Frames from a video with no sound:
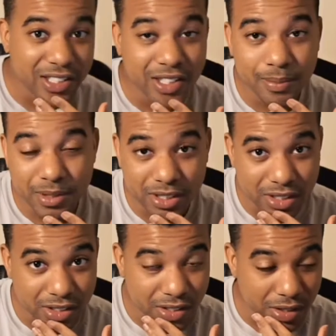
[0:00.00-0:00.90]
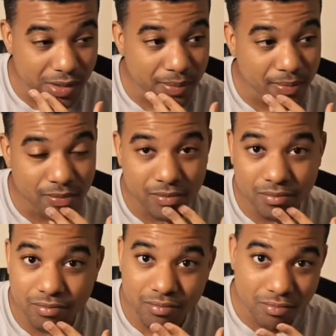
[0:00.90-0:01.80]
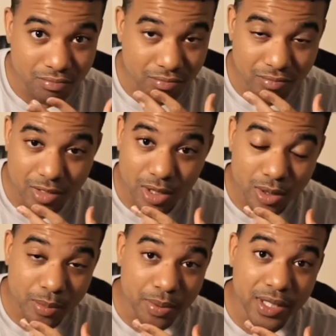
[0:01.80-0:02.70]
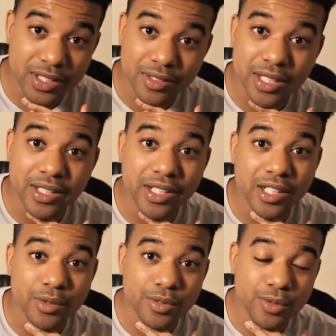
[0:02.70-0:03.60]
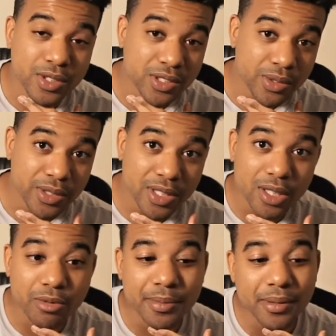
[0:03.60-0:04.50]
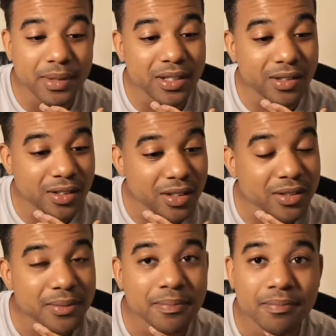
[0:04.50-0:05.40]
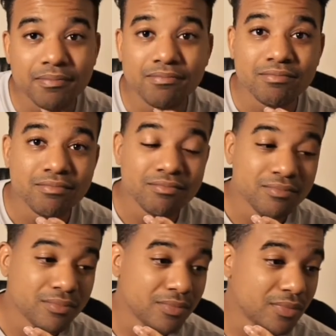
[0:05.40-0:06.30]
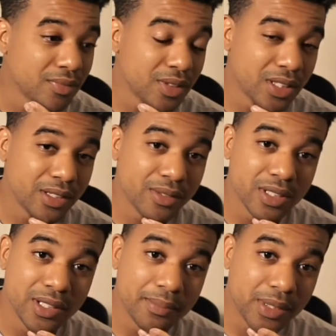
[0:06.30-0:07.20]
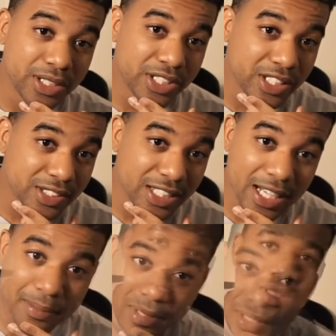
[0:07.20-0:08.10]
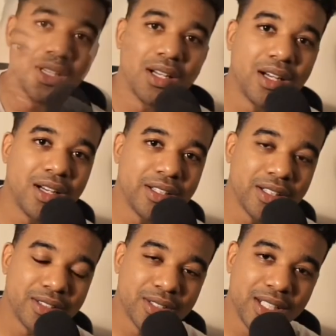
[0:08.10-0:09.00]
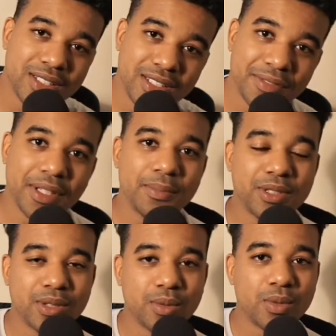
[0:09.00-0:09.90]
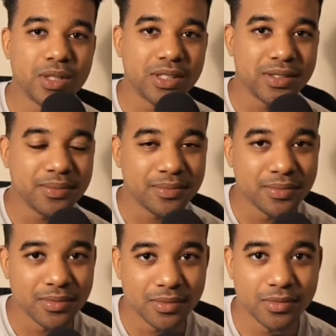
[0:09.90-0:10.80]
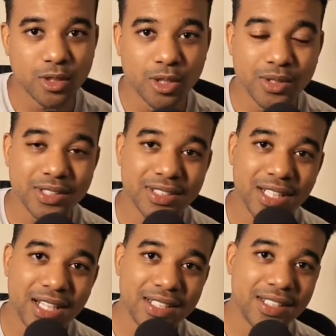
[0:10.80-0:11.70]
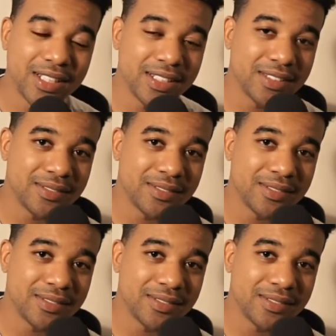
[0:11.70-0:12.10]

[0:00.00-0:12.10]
up to, you know, the present right now with what's going on with me and my car. Ain't really much else happening. All right, y'all. So that's it for episode 1. Road to Skyline.